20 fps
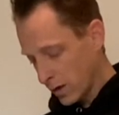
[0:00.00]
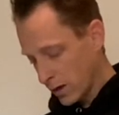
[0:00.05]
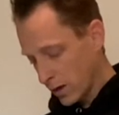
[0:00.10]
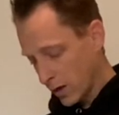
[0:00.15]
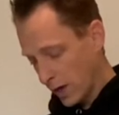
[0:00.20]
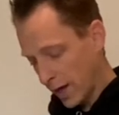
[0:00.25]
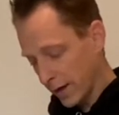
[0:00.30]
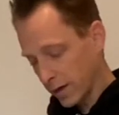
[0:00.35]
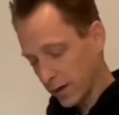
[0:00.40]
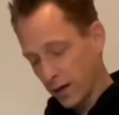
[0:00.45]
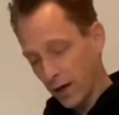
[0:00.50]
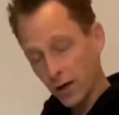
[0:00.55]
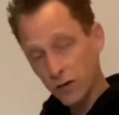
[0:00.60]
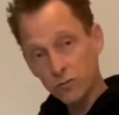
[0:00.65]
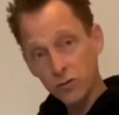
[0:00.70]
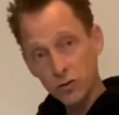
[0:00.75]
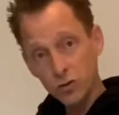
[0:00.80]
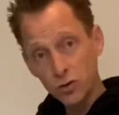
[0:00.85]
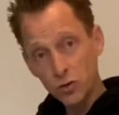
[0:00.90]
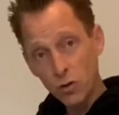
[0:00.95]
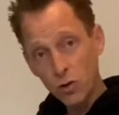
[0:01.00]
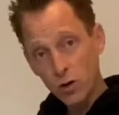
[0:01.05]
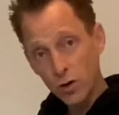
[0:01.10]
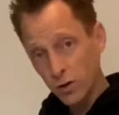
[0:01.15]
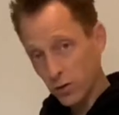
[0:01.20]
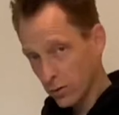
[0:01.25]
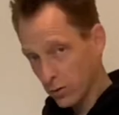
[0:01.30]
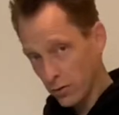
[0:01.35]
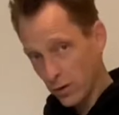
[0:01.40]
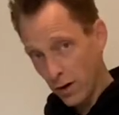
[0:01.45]
like an extra shock.
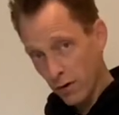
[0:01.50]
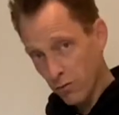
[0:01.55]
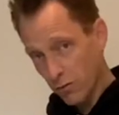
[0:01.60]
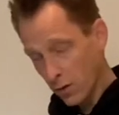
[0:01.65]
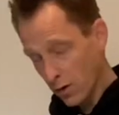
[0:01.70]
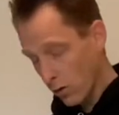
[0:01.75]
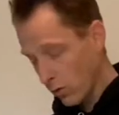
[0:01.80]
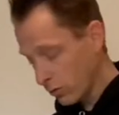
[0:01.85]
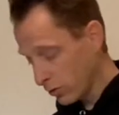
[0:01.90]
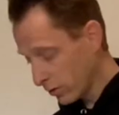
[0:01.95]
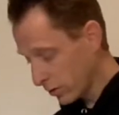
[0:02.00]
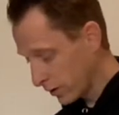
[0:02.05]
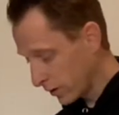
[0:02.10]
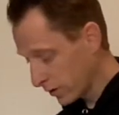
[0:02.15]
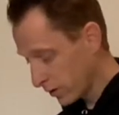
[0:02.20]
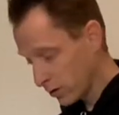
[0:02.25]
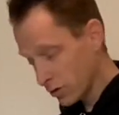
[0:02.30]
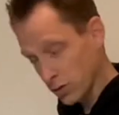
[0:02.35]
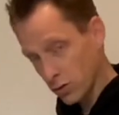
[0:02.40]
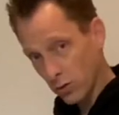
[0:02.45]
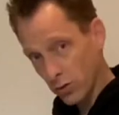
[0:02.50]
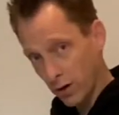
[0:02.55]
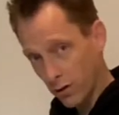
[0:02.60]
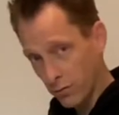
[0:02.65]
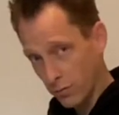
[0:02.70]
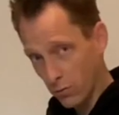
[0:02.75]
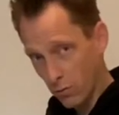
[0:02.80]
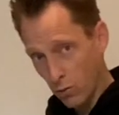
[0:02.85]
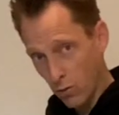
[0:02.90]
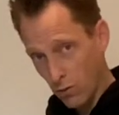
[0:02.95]
You never know if the shock can
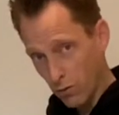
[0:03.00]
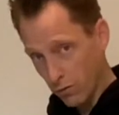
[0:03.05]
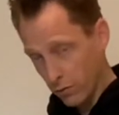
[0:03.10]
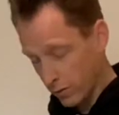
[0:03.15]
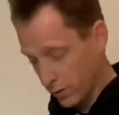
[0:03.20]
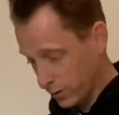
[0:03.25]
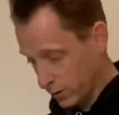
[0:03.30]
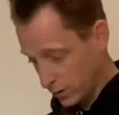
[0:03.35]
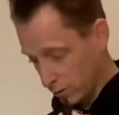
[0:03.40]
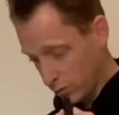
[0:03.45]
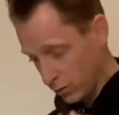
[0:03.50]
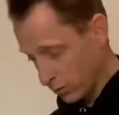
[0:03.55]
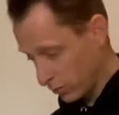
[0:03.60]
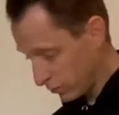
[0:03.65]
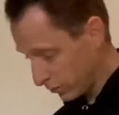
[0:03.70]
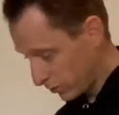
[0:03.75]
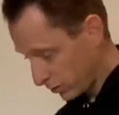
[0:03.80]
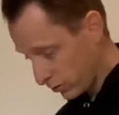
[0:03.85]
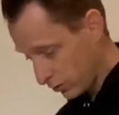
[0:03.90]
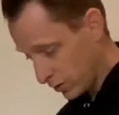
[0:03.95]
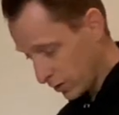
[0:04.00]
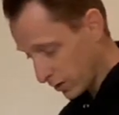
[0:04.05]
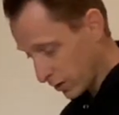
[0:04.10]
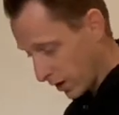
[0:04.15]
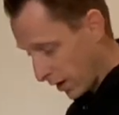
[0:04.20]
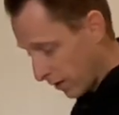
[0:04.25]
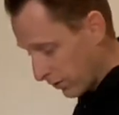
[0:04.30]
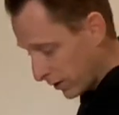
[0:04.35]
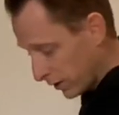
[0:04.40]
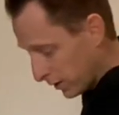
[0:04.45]
fall off, you just
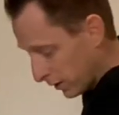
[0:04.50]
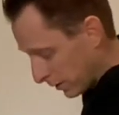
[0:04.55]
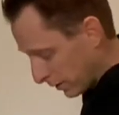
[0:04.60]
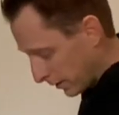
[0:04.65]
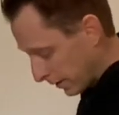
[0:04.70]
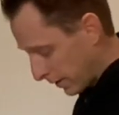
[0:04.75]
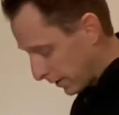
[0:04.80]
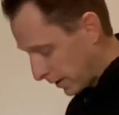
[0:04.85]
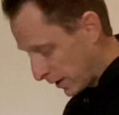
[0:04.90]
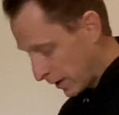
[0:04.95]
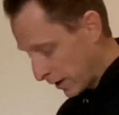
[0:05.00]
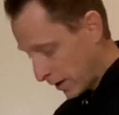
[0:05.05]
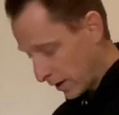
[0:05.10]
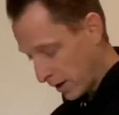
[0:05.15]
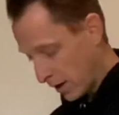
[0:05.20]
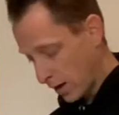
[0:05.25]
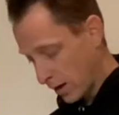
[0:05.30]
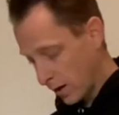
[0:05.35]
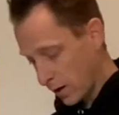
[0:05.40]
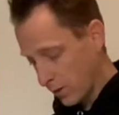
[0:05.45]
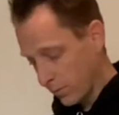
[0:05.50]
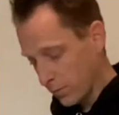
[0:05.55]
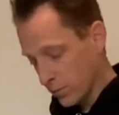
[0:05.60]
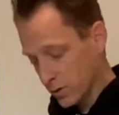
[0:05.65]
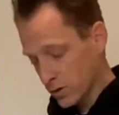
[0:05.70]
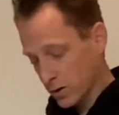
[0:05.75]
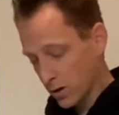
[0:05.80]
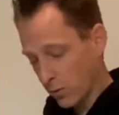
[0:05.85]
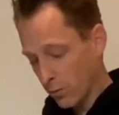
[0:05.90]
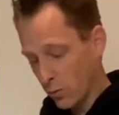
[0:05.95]
have it.
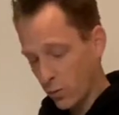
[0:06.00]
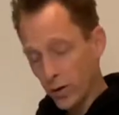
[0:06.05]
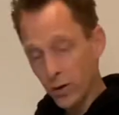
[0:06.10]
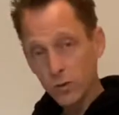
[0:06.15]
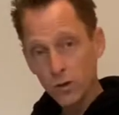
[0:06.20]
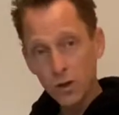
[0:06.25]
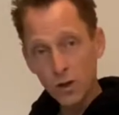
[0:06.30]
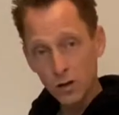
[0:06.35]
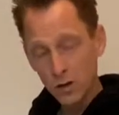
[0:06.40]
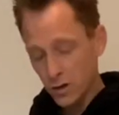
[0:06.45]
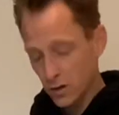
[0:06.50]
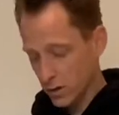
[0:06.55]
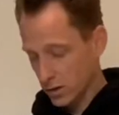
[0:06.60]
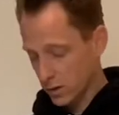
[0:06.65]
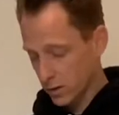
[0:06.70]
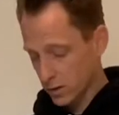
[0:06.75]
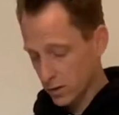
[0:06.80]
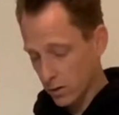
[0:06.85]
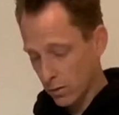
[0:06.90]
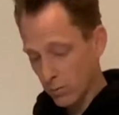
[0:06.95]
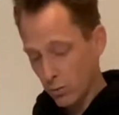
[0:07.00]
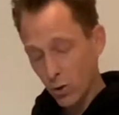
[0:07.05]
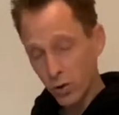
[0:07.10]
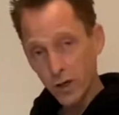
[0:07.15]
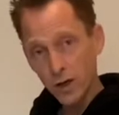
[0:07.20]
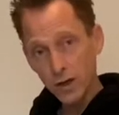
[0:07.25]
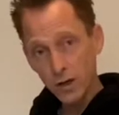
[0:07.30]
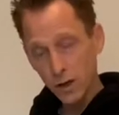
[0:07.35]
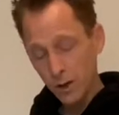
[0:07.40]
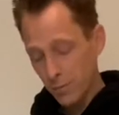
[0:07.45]
Some wheel nuts, some body
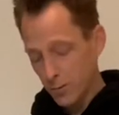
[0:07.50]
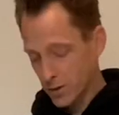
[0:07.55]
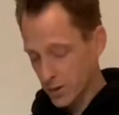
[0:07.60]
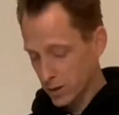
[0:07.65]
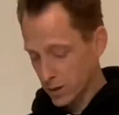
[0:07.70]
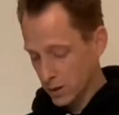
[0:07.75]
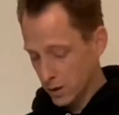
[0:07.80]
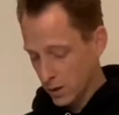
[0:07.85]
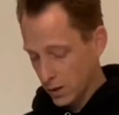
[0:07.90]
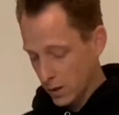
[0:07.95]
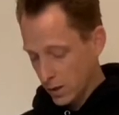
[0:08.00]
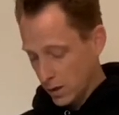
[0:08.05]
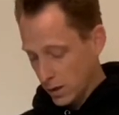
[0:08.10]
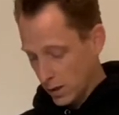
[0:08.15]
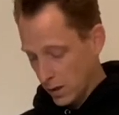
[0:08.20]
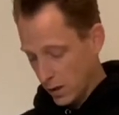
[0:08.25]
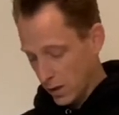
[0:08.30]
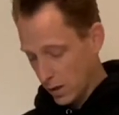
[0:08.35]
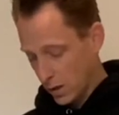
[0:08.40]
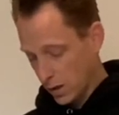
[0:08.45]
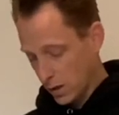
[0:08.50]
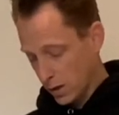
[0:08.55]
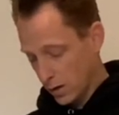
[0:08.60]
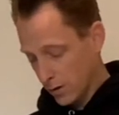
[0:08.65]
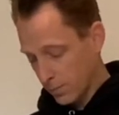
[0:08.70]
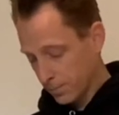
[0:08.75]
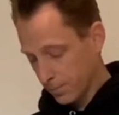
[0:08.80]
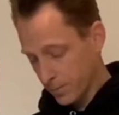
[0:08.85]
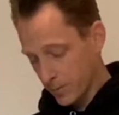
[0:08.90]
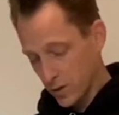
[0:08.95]
clips,
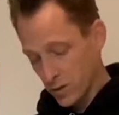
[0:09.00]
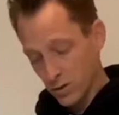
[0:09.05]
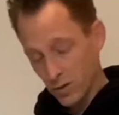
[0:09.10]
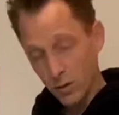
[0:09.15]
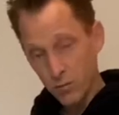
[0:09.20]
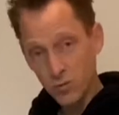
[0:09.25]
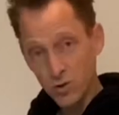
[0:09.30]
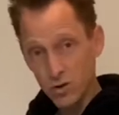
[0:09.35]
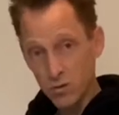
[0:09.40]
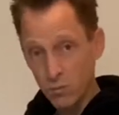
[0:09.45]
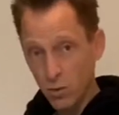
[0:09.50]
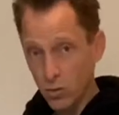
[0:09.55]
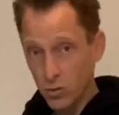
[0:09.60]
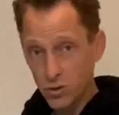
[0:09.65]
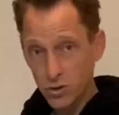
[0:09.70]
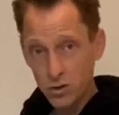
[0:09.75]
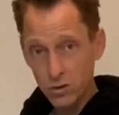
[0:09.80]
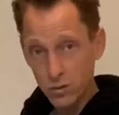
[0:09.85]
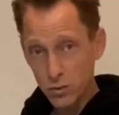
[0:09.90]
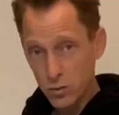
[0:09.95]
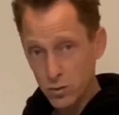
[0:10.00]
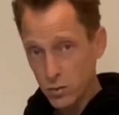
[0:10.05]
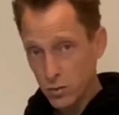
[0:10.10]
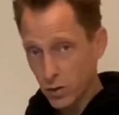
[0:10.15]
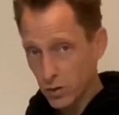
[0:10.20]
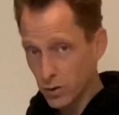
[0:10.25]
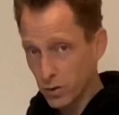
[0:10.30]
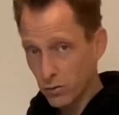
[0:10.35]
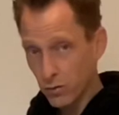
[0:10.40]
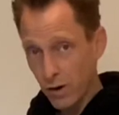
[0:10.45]
some small screw.
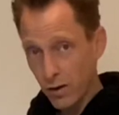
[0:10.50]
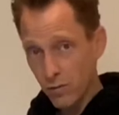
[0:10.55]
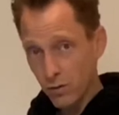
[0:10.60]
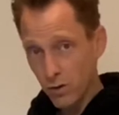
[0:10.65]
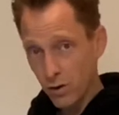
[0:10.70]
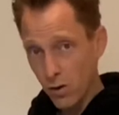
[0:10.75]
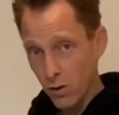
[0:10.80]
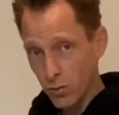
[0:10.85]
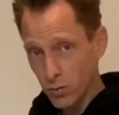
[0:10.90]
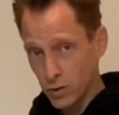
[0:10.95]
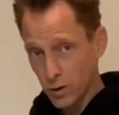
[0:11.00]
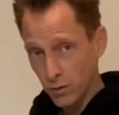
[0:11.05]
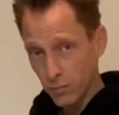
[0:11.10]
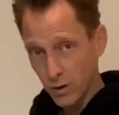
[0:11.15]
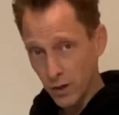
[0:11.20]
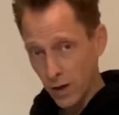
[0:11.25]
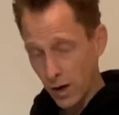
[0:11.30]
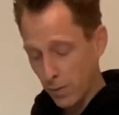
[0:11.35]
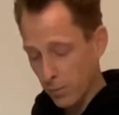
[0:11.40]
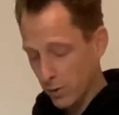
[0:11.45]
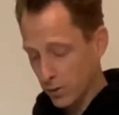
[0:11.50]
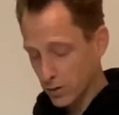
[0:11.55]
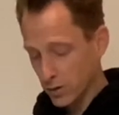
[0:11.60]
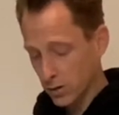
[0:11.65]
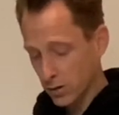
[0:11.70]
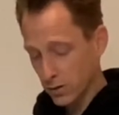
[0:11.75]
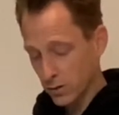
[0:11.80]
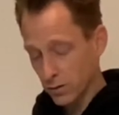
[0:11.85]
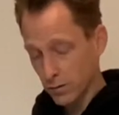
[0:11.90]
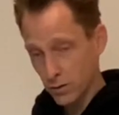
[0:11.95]
You never know, something happens,
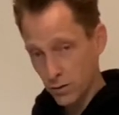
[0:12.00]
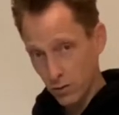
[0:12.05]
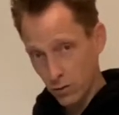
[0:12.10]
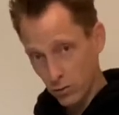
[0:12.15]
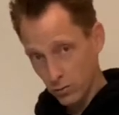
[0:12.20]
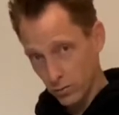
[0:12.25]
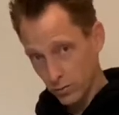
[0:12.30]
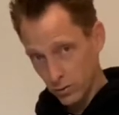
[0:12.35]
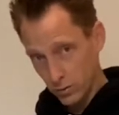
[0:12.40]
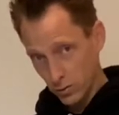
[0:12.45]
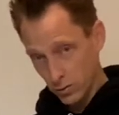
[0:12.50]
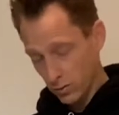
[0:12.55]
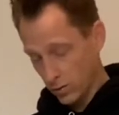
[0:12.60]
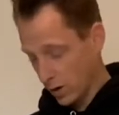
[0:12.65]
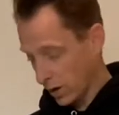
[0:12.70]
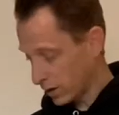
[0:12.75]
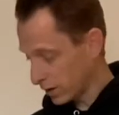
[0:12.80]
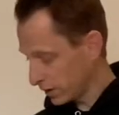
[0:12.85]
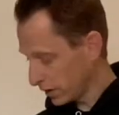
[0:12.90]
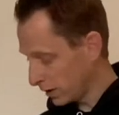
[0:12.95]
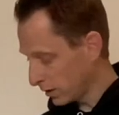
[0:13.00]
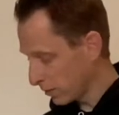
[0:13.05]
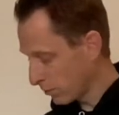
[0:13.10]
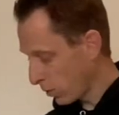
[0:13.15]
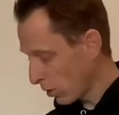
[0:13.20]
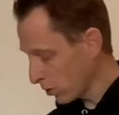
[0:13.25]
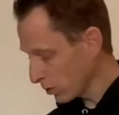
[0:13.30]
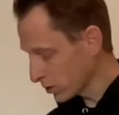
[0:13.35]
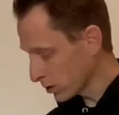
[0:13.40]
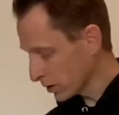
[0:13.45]
so you got it in the
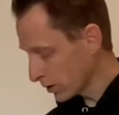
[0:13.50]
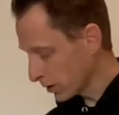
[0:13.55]
box.